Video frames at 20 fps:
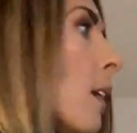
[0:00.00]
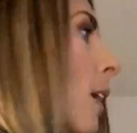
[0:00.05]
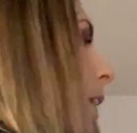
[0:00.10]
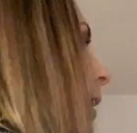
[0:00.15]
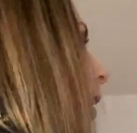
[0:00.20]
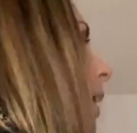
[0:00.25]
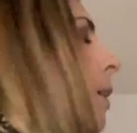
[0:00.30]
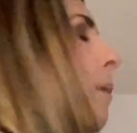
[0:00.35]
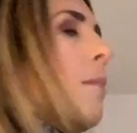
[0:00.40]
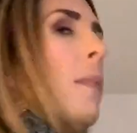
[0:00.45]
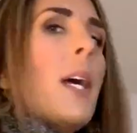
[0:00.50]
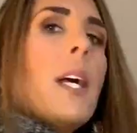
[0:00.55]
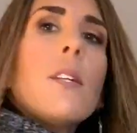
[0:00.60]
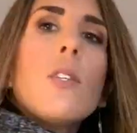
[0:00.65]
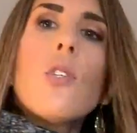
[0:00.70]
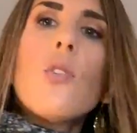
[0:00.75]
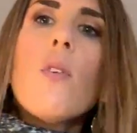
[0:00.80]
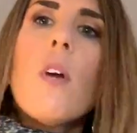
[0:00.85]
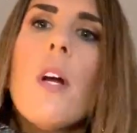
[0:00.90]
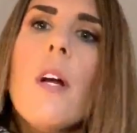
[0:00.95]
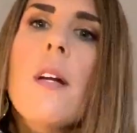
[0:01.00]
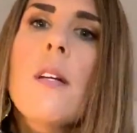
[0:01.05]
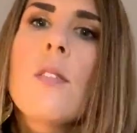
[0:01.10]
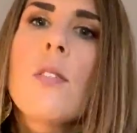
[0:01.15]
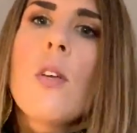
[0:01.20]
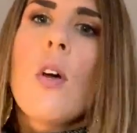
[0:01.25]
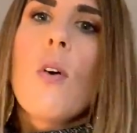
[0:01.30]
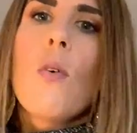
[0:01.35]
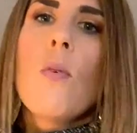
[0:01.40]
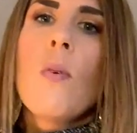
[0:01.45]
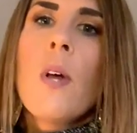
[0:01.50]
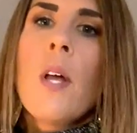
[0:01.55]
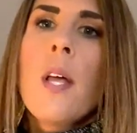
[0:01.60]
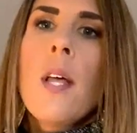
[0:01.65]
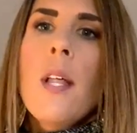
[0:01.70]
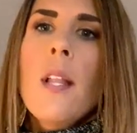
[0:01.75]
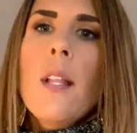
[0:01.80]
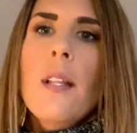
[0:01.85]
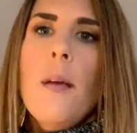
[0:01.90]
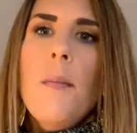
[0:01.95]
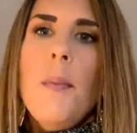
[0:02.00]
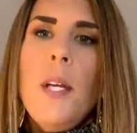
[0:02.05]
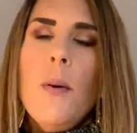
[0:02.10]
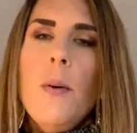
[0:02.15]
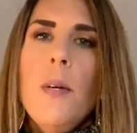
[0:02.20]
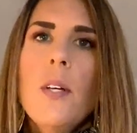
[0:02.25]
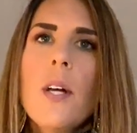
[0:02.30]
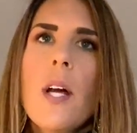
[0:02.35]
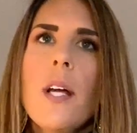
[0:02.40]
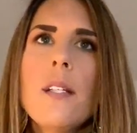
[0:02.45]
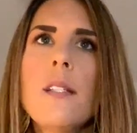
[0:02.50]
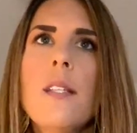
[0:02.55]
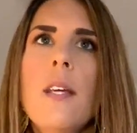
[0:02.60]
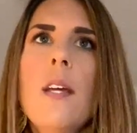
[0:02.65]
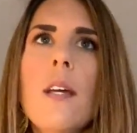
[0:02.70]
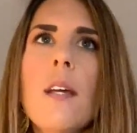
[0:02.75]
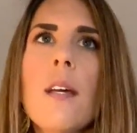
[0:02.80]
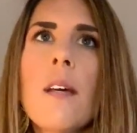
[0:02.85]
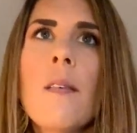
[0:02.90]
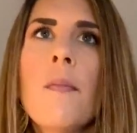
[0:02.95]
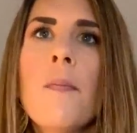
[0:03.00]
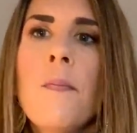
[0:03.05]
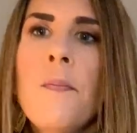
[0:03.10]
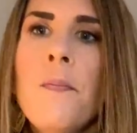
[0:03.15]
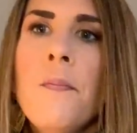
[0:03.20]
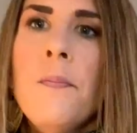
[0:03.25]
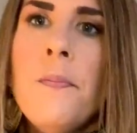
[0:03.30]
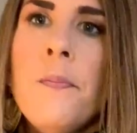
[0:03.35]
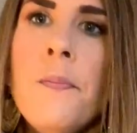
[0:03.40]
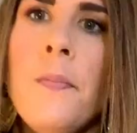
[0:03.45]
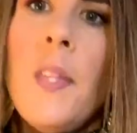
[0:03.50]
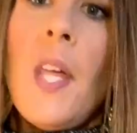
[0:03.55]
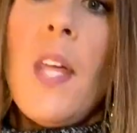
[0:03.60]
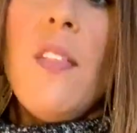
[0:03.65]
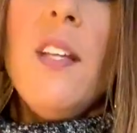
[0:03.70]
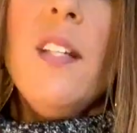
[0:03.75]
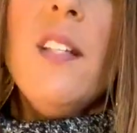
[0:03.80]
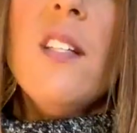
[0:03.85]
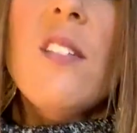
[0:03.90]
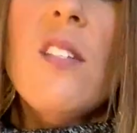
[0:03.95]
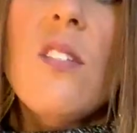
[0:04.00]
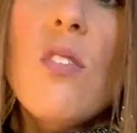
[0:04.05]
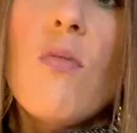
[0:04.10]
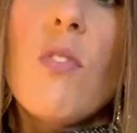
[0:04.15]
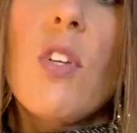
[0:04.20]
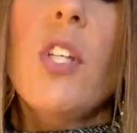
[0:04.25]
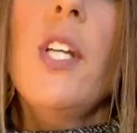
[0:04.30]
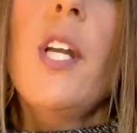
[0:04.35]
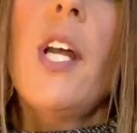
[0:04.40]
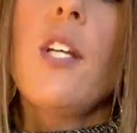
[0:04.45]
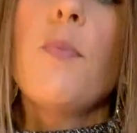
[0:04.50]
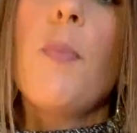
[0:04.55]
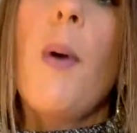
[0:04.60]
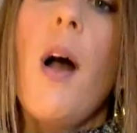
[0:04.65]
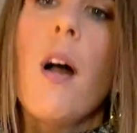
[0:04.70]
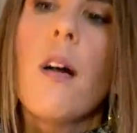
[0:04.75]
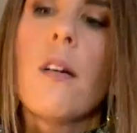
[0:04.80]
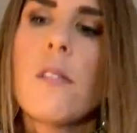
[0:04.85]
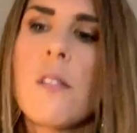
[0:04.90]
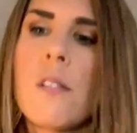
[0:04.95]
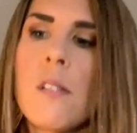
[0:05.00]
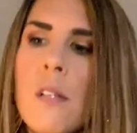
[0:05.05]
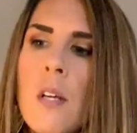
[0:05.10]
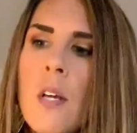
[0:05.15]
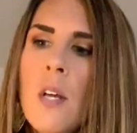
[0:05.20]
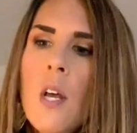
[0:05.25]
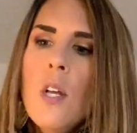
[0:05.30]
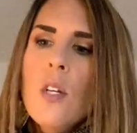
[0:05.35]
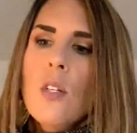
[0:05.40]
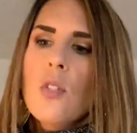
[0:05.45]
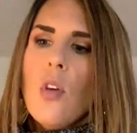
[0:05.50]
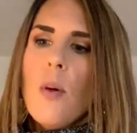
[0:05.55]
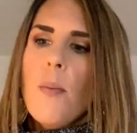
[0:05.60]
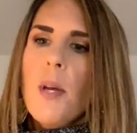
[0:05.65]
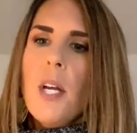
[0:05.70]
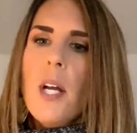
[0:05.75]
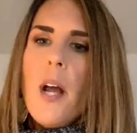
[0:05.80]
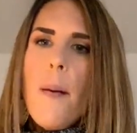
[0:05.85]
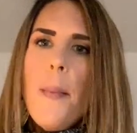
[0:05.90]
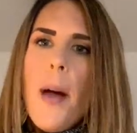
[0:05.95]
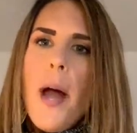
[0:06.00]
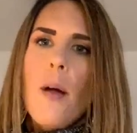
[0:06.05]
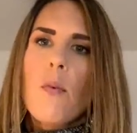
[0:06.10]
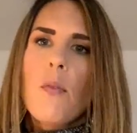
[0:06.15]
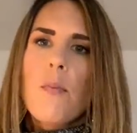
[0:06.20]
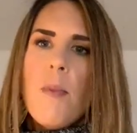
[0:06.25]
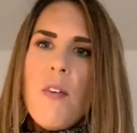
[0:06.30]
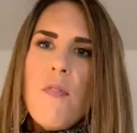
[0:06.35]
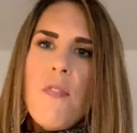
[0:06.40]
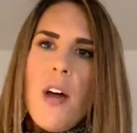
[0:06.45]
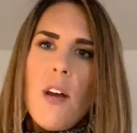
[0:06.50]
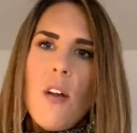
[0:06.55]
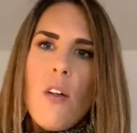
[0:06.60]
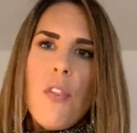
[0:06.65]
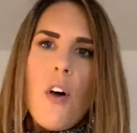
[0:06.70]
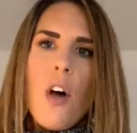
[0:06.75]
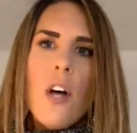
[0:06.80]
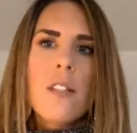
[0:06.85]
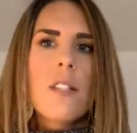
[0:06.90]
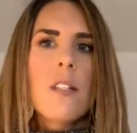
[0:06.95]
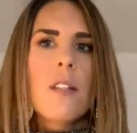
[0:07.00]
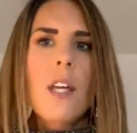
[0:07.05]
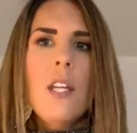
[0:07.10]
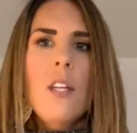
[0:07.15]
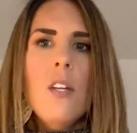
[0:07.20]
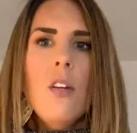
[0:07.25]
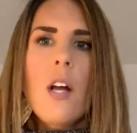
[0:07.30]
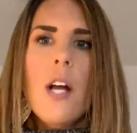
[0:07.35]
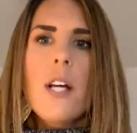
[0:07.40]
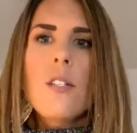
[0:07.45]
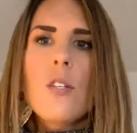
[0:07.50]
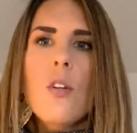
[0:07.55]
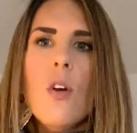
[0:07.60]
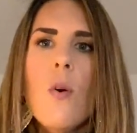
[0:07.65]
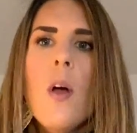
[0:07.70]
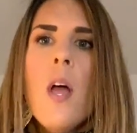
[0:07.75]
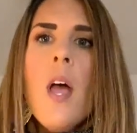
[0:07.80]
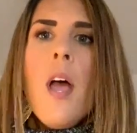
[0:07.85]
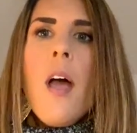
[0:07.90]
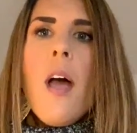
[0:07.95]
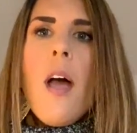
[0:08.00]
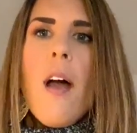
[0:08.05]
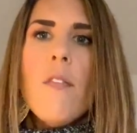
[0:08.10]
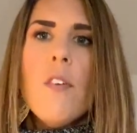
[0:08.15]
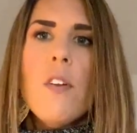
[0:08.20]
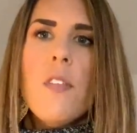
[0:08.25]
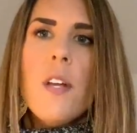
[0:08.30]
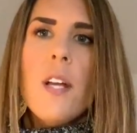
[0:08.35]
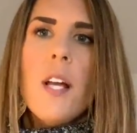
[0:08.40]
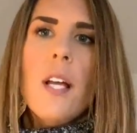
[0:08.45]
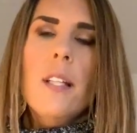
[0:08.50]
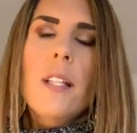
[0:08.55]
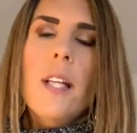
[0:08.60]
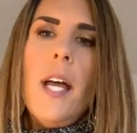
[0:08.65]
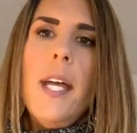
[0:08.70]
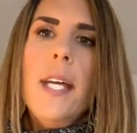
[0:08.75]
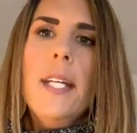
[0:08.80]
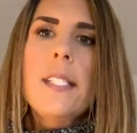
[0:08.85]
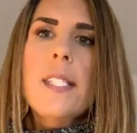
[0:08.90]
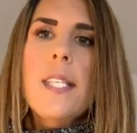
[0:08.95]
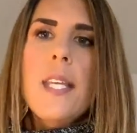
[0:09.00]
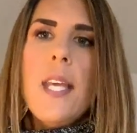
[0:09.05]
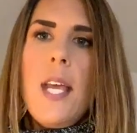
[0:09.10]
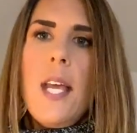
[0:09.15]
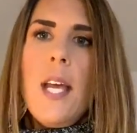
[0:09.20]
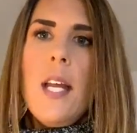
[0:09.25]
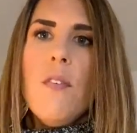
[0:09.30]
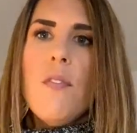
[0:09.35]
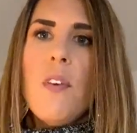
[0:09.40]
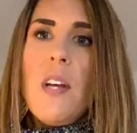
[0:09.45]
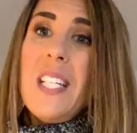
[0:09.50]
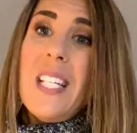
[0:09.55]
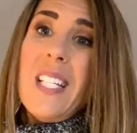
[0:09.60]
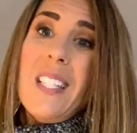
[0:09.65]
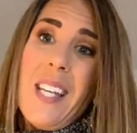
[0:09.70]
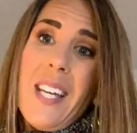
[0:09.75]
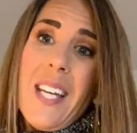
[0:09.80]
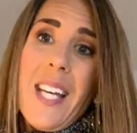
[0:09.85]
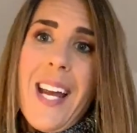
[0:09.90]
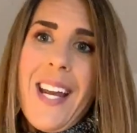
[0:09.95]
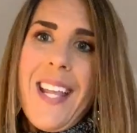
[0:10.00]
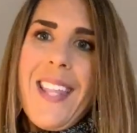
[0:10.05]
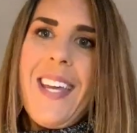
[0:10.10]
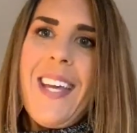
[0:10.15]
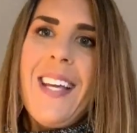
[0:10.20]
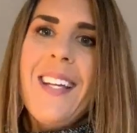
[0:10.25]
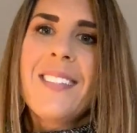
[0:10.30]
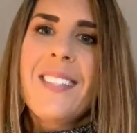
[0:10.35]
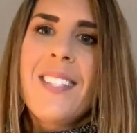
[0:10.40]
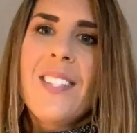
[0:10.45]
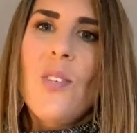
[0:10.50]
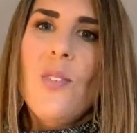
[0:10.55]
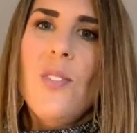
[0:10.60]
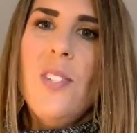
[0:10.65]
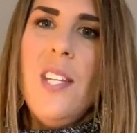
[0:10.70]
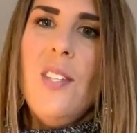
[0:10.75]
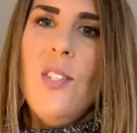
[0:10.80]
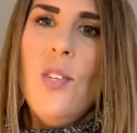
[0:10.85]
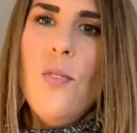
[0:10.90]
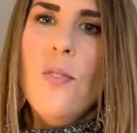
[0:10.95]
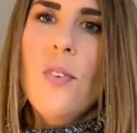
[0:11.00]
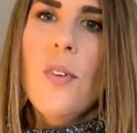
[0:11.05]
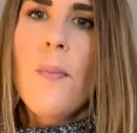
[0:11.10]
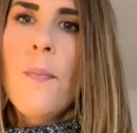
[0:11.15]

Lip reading: I'm not sure, so let me know what you guys think. I think this is a really nice box. So I'm gonna come back with my final thoughts and let you guys know everything I liked and if I didn't like anything. So stay tuned.